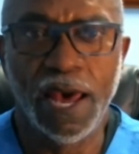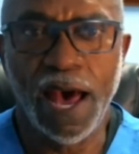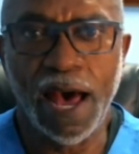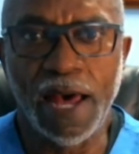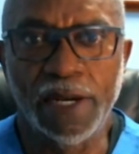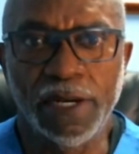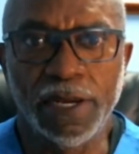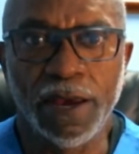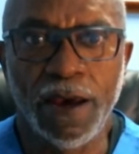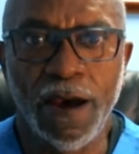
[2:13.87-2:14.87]

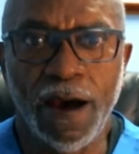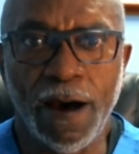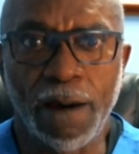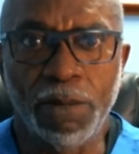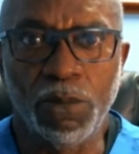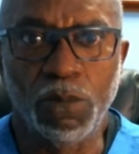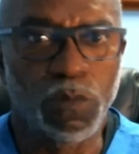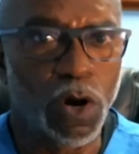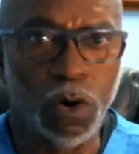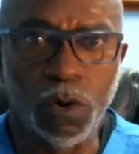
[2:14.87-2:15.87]
and
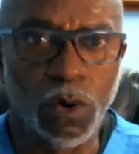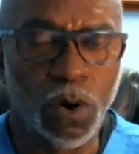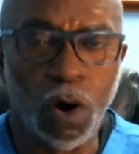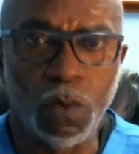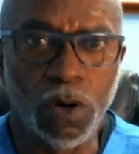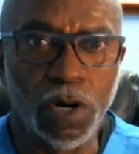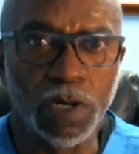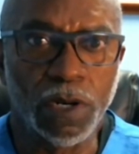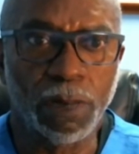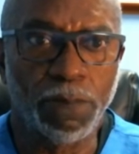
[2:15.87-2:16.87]

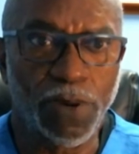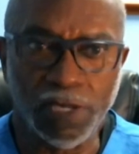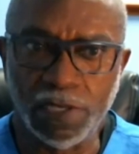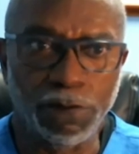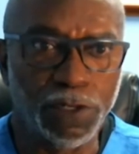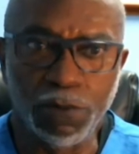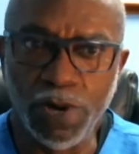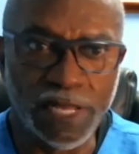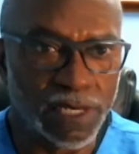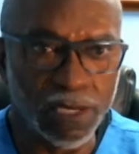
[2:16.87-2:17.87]
our positivity
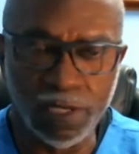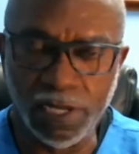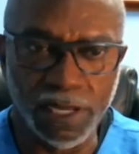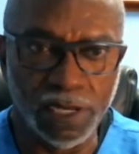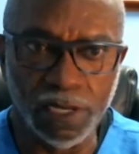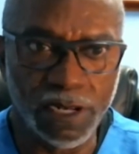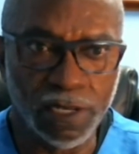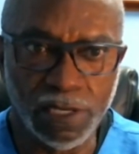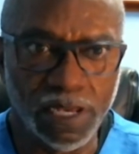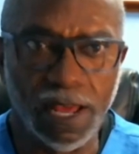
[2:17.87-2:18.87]
rate is still
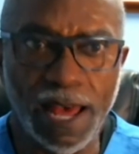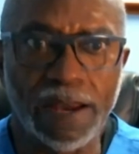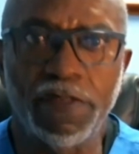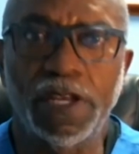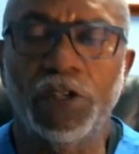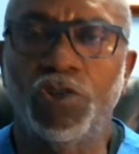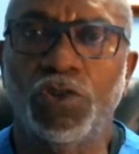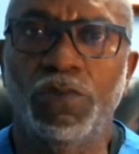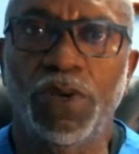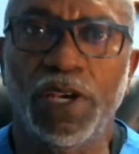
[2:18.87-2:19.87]
higher than it
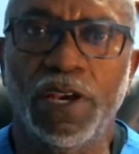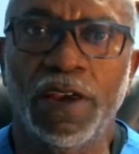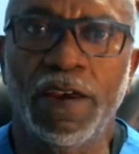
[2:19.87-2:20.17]
should be.